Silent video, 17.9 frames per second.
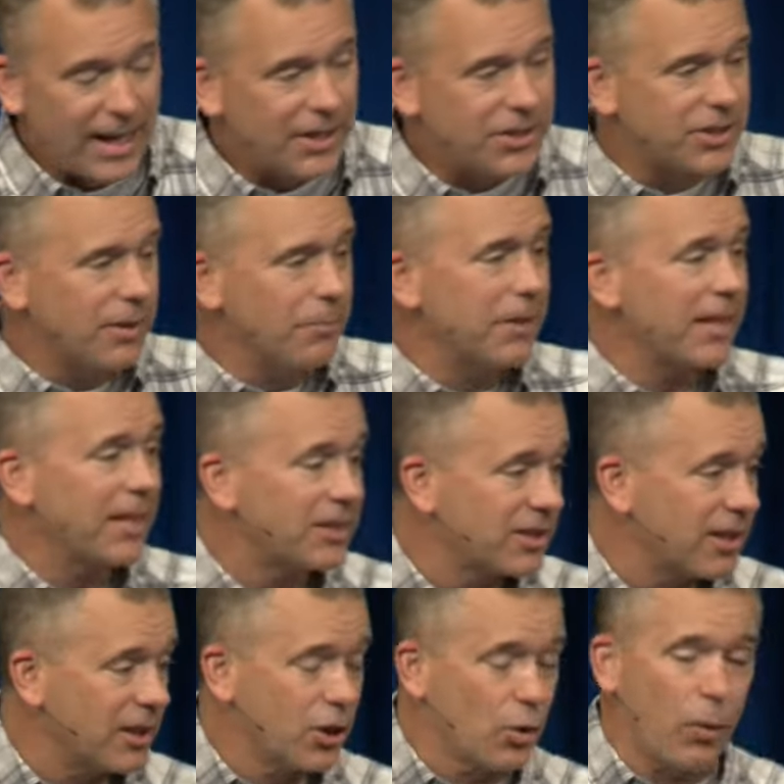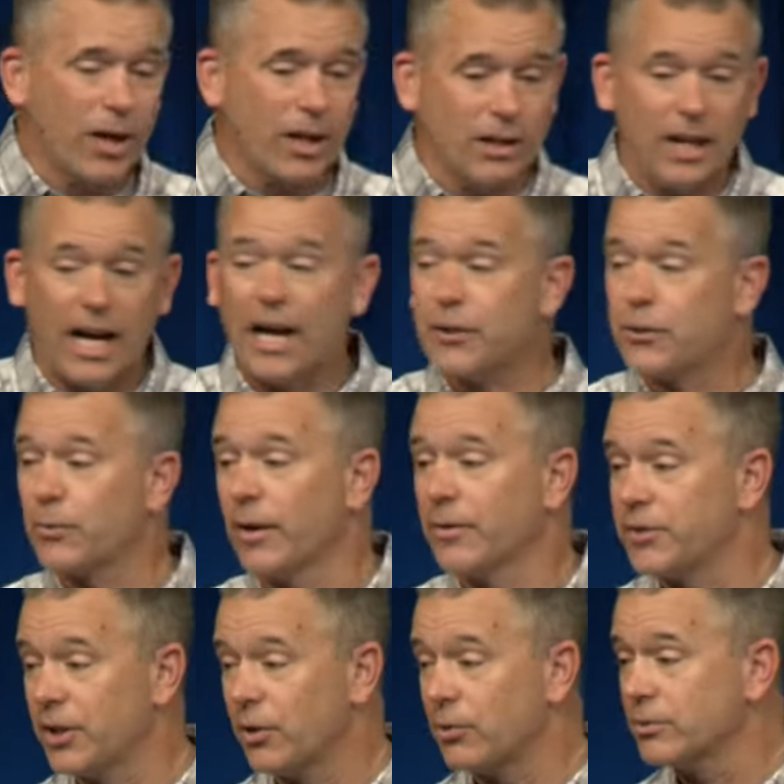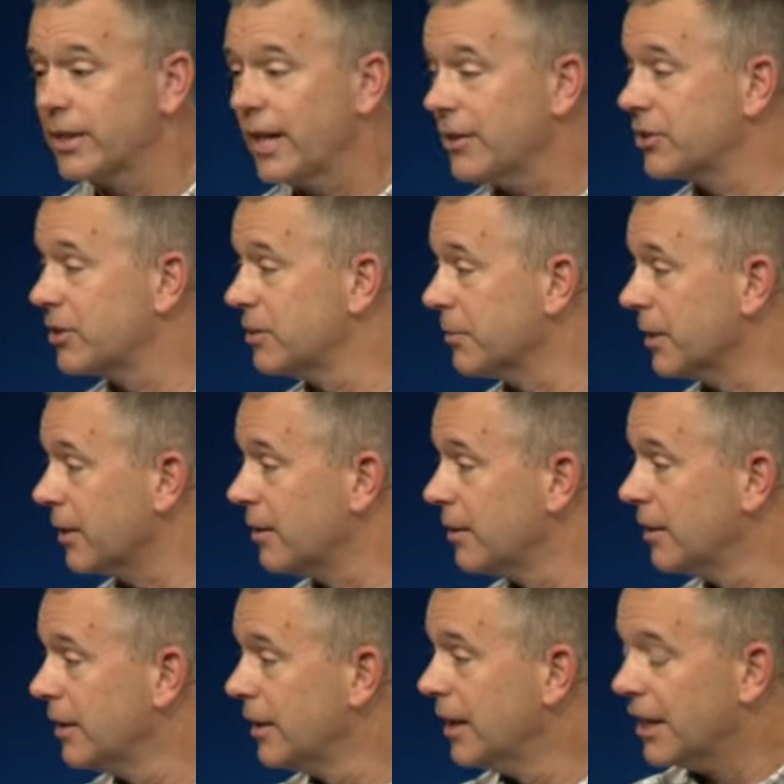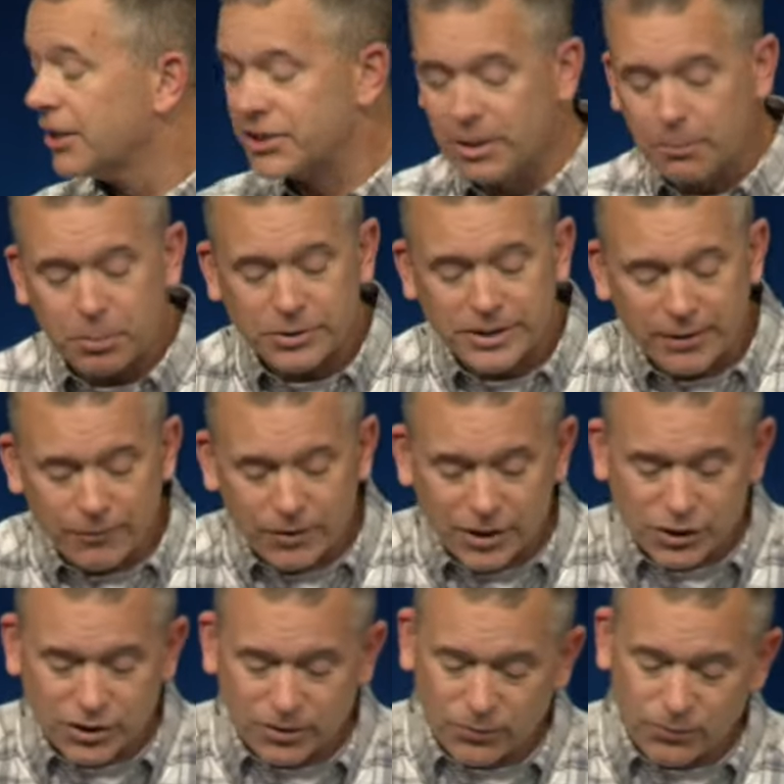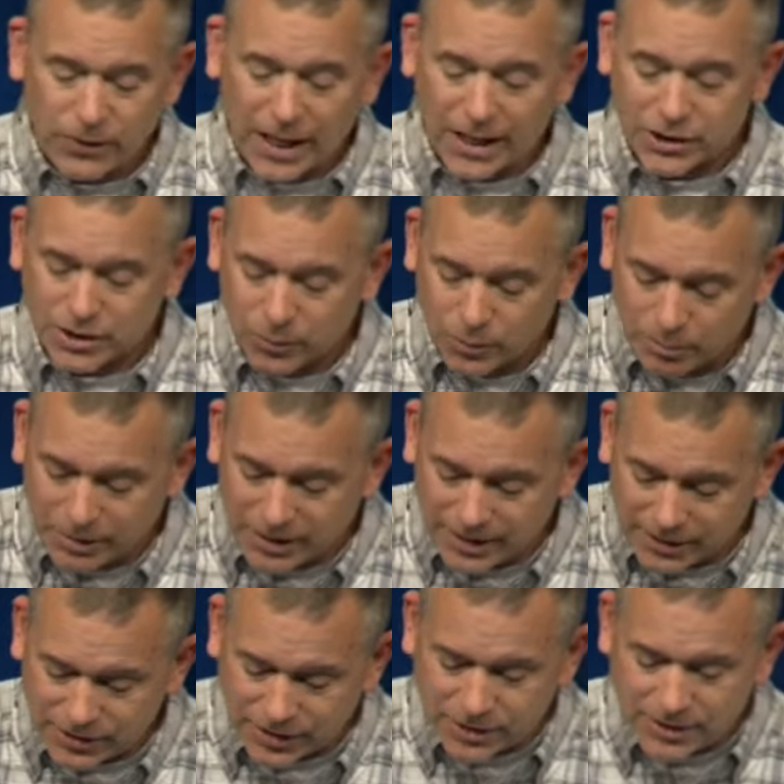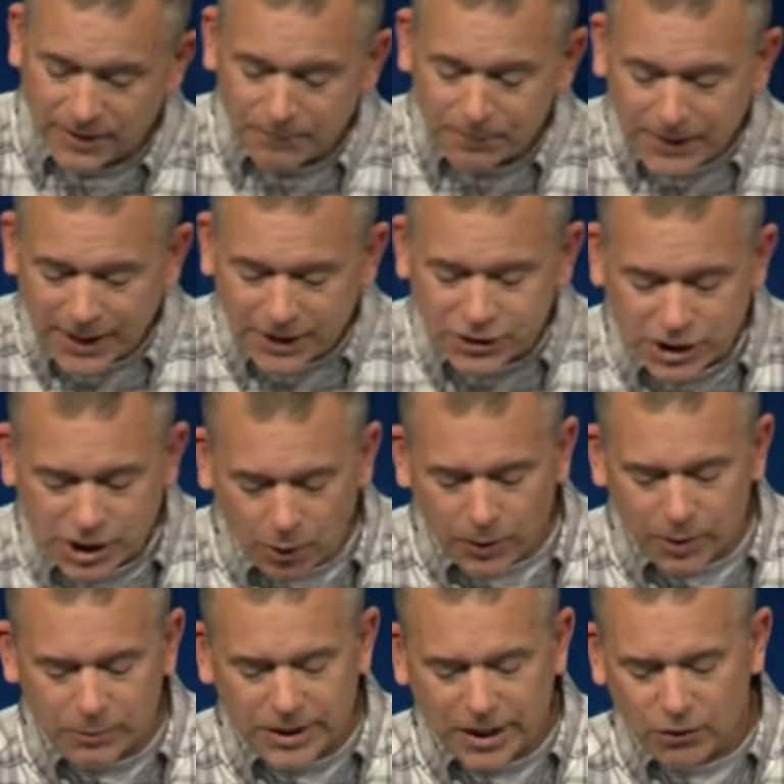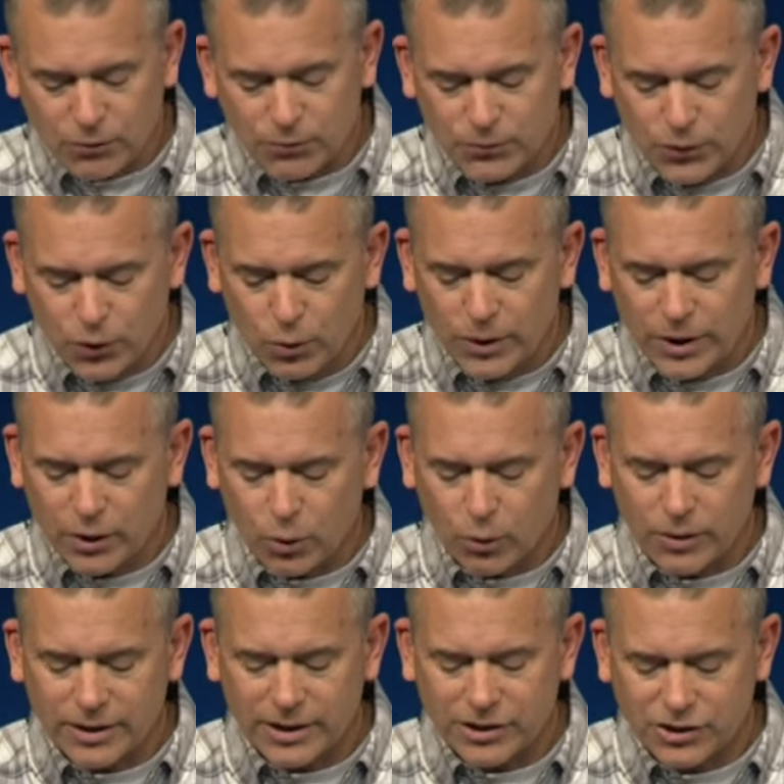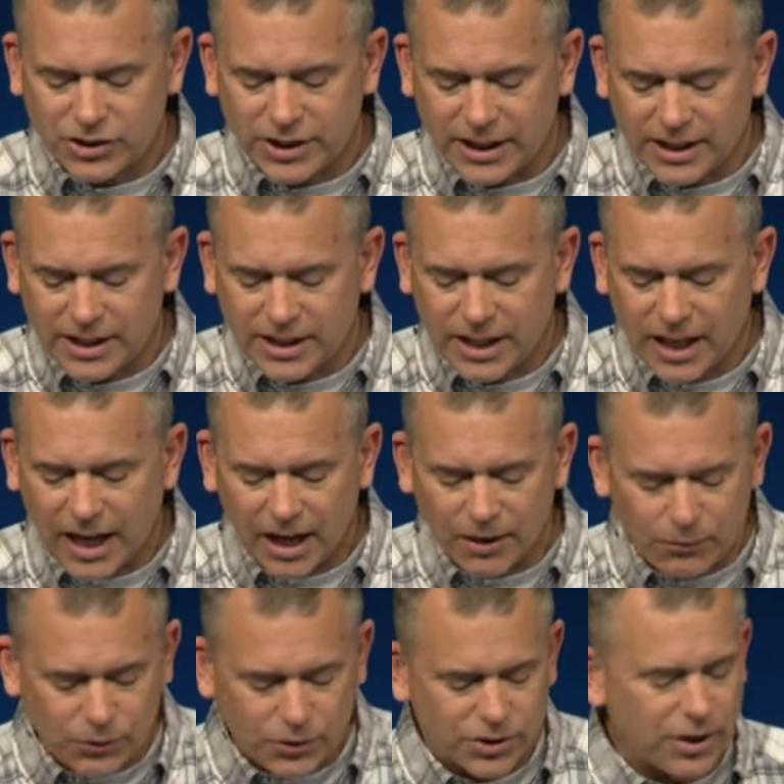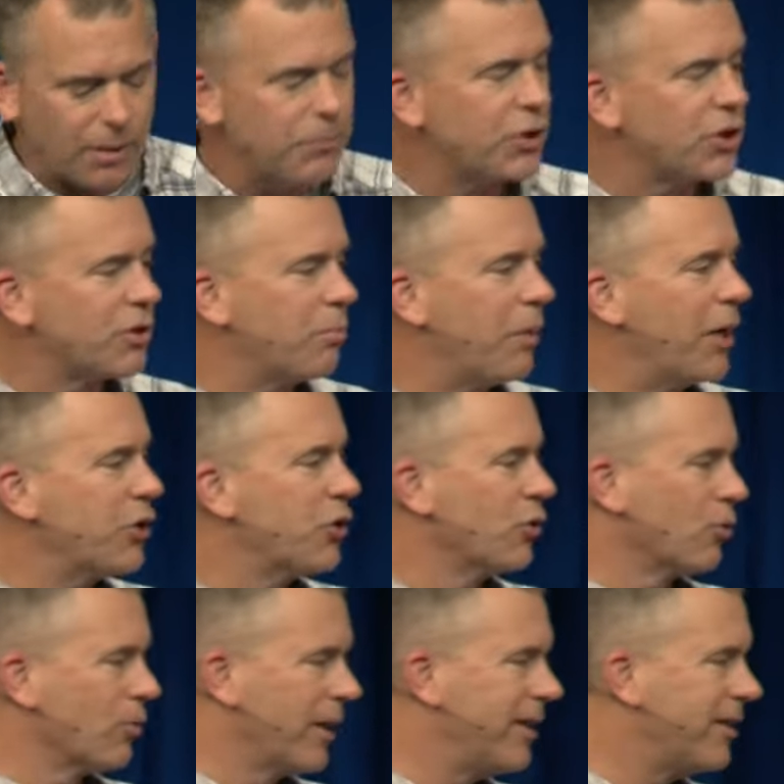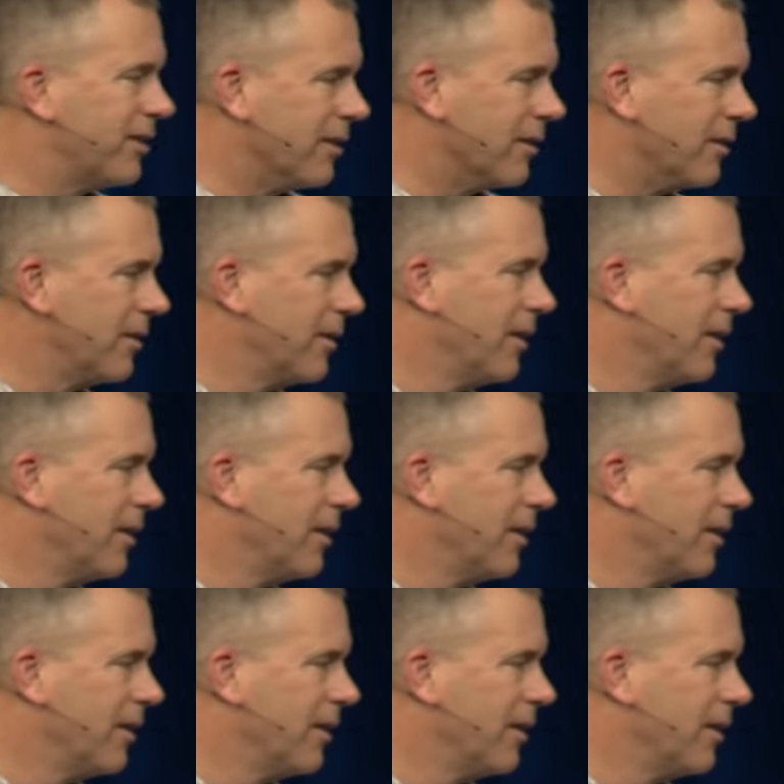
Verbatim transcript: it's something that's done quite a lot throughout the Old Testament. Simple definition of fasting would be this it's, it's going without food in order to seek God for some special reason.